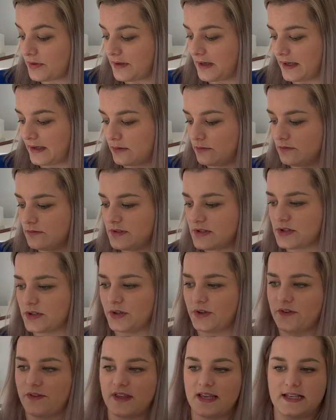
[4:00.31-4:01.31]
nail. So
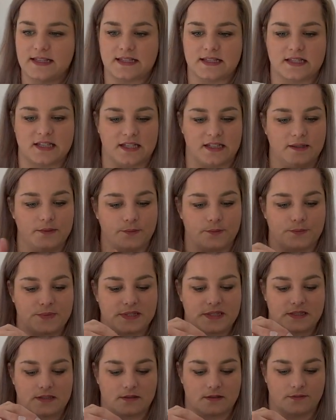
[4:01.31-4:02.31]
these
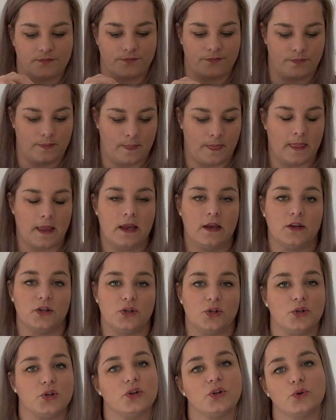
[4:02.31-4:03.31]
tips
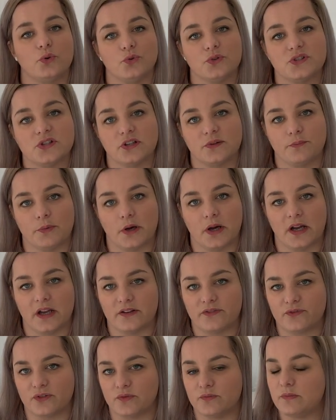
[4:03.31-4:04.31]
you can also buy
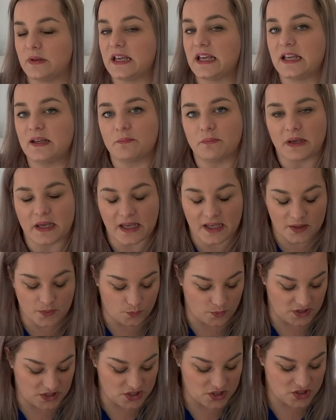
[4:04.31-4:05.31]
from eBay,
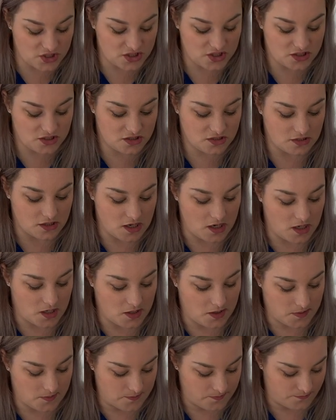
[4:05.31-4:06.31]
Wish,
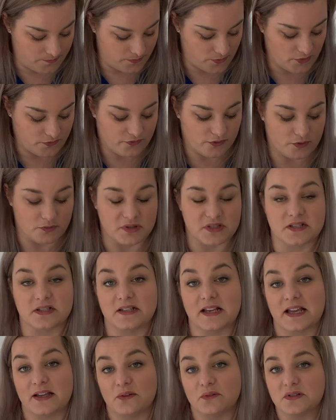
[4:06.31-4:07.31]
from a
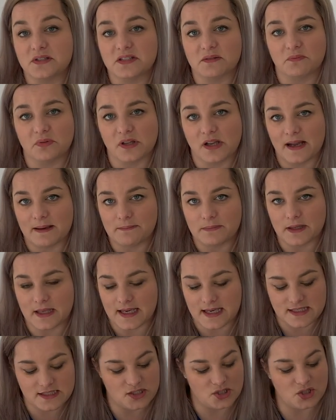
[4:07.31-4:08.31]
nail supply
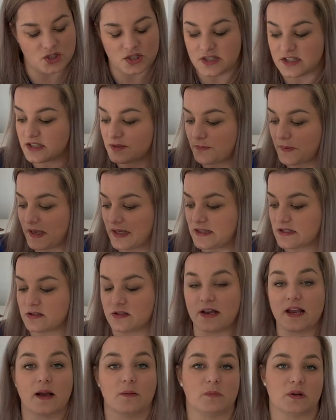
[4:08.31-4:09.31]
place. It just depends on
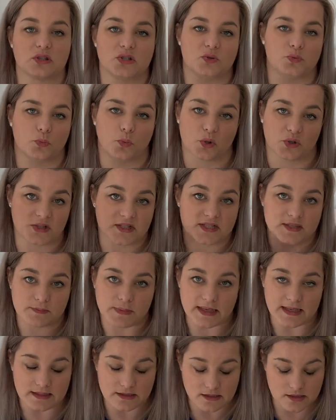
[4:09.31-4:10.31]
how much you want to
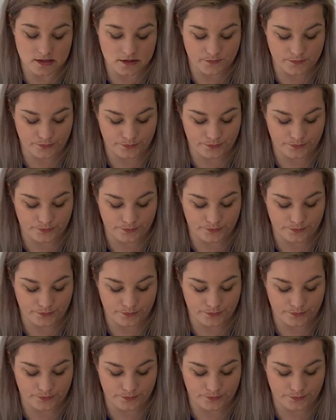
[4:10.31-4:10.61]
spend.